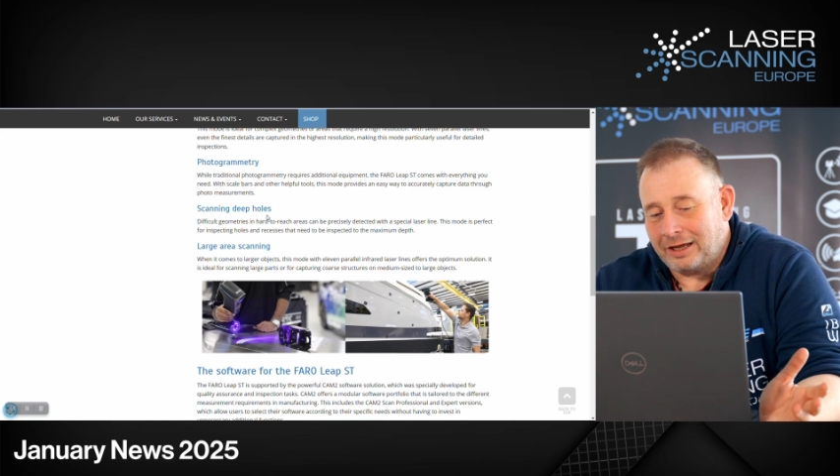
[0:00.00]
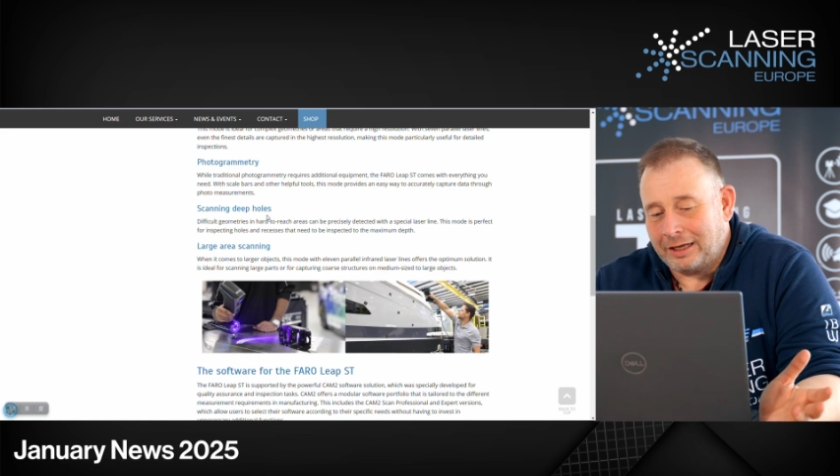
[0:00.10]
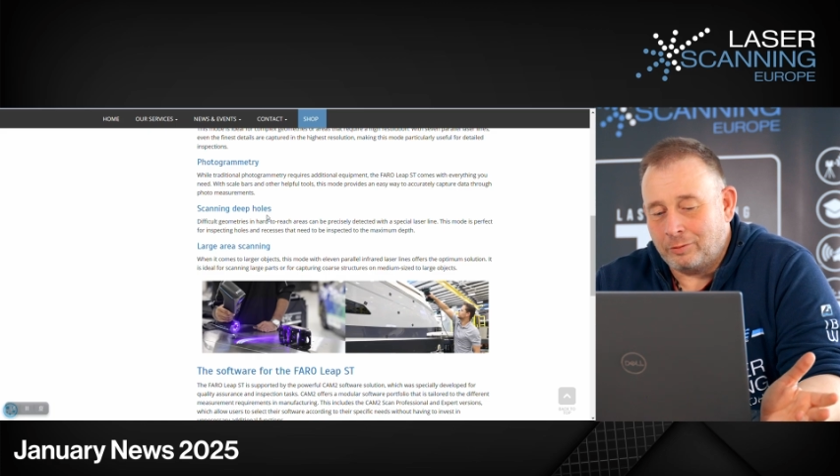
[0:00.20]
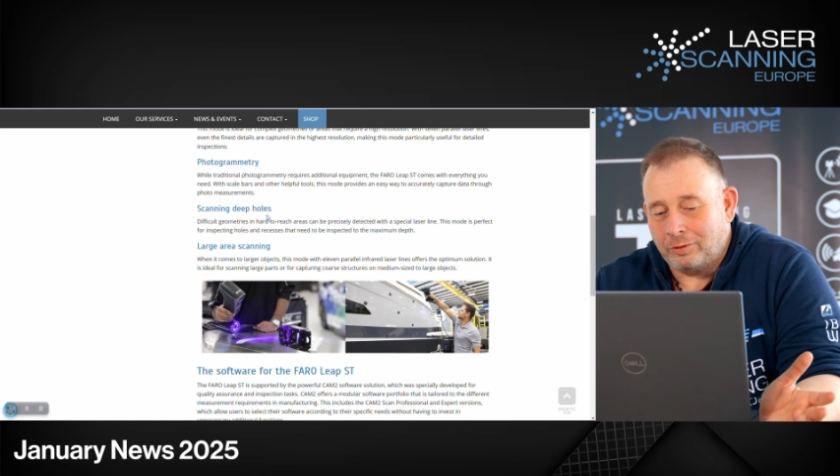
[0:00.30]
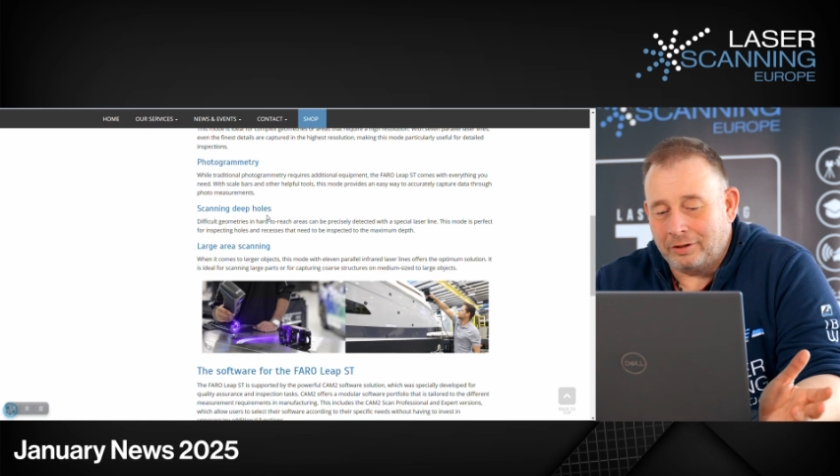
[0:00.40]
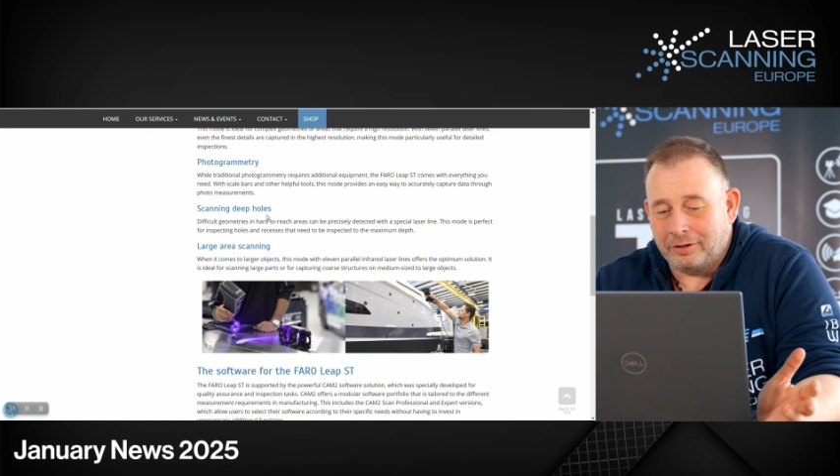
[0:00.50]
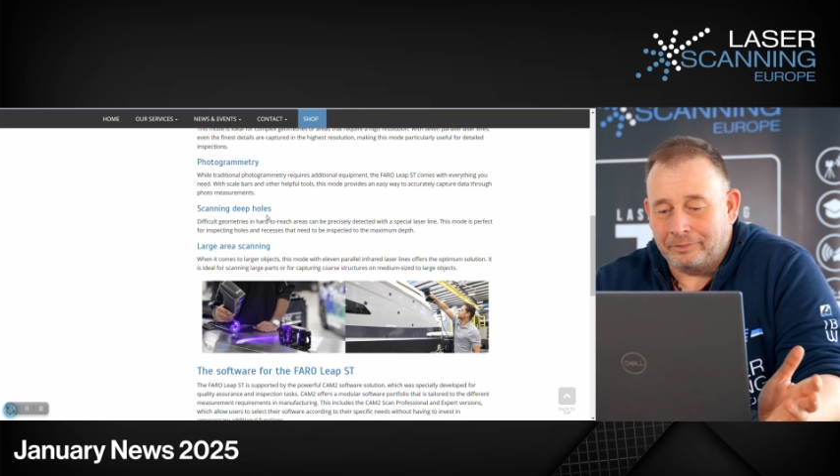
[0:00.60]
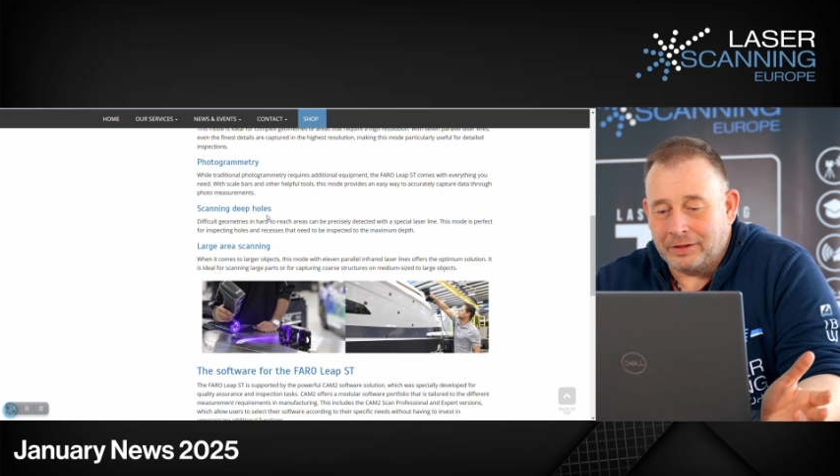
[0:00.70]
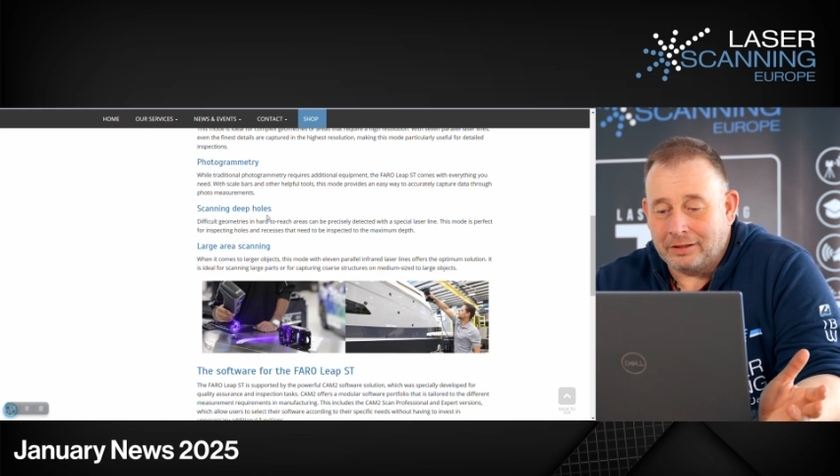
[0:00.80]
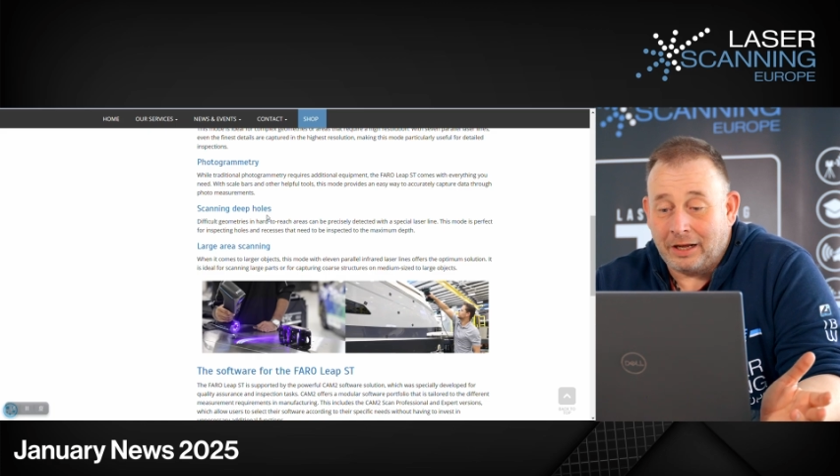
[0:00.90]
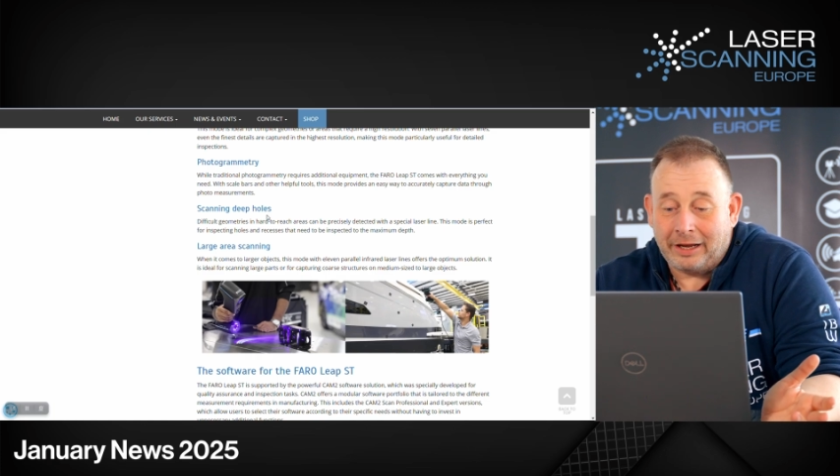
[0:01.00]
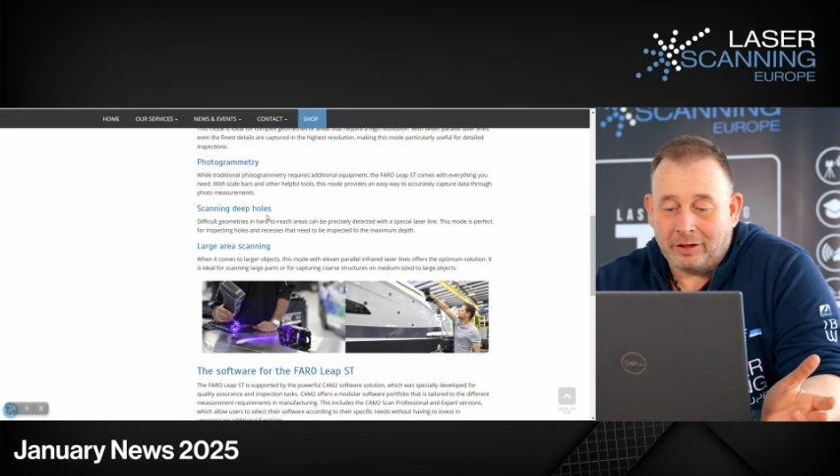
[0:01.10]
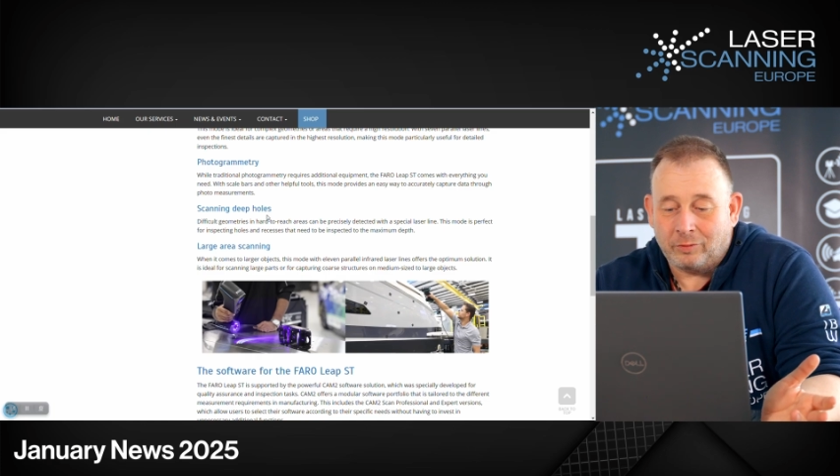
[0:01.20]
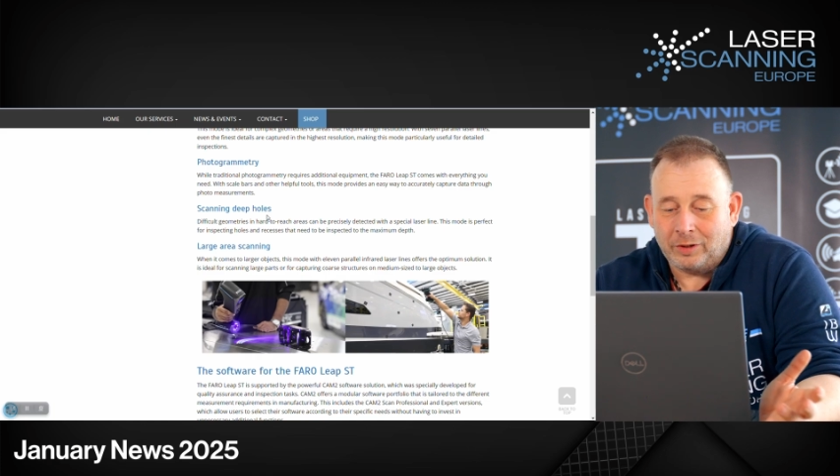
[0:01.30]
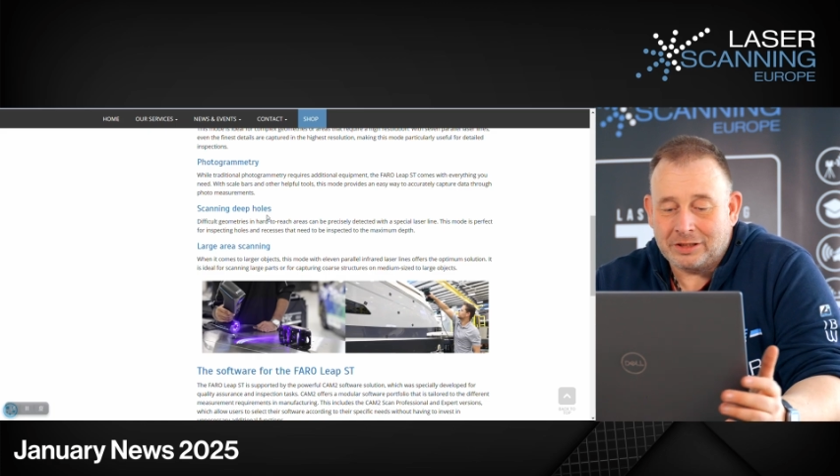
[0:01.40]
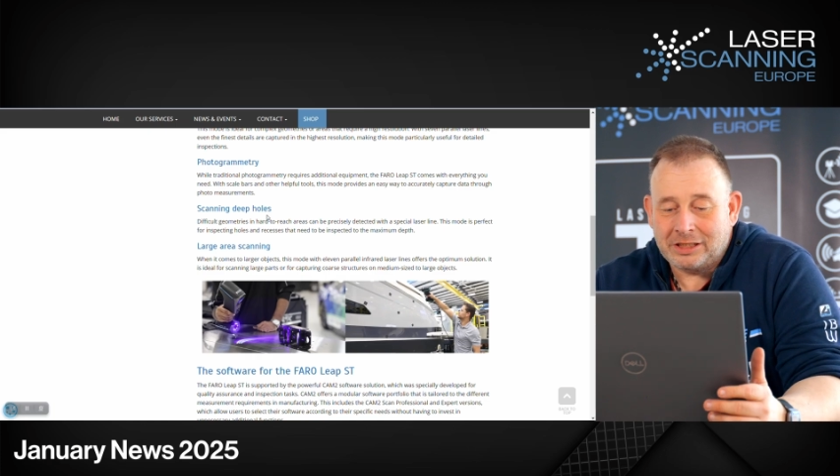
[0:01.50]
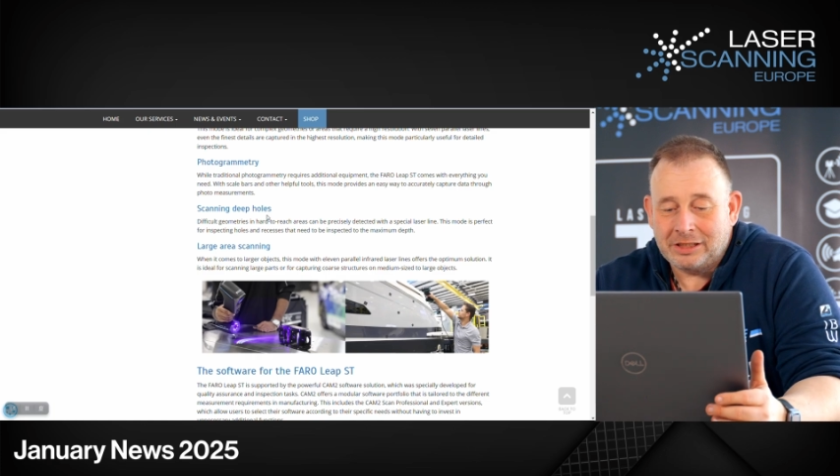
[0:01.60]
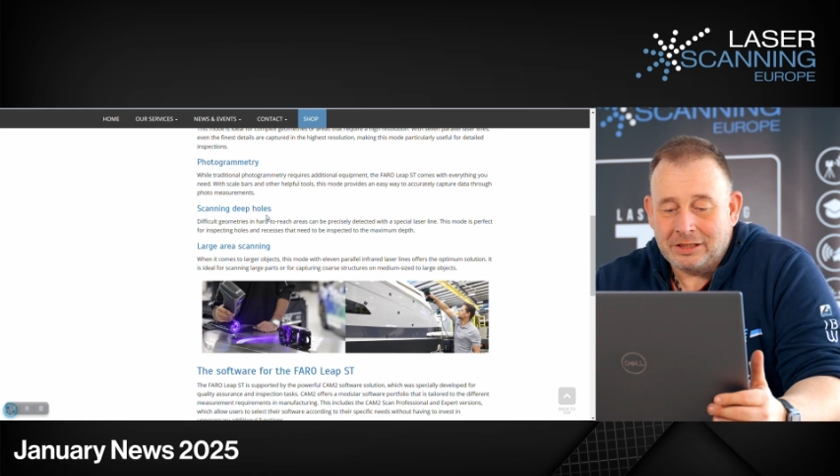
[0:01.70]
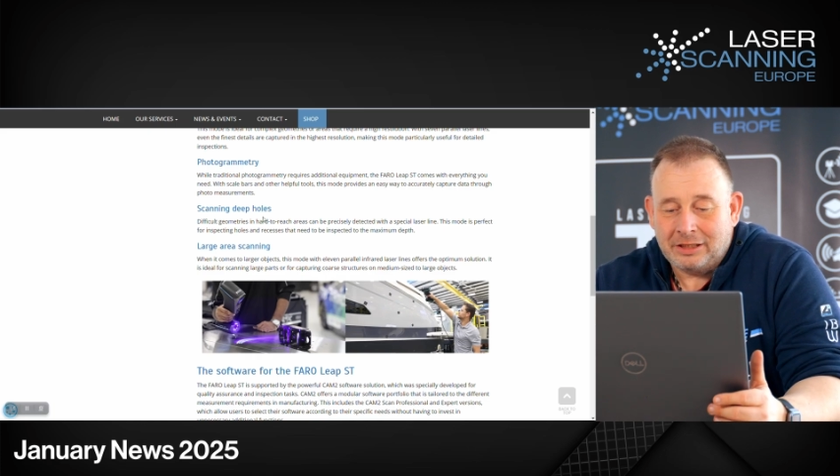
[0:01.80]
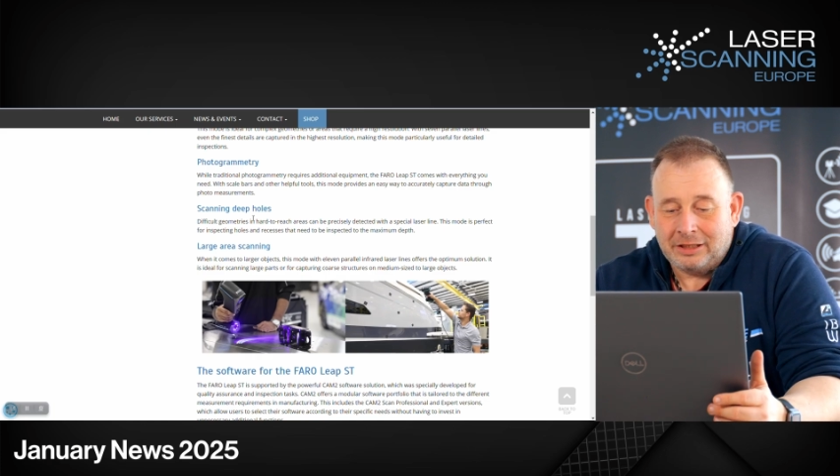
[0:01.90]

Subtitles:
higher quality.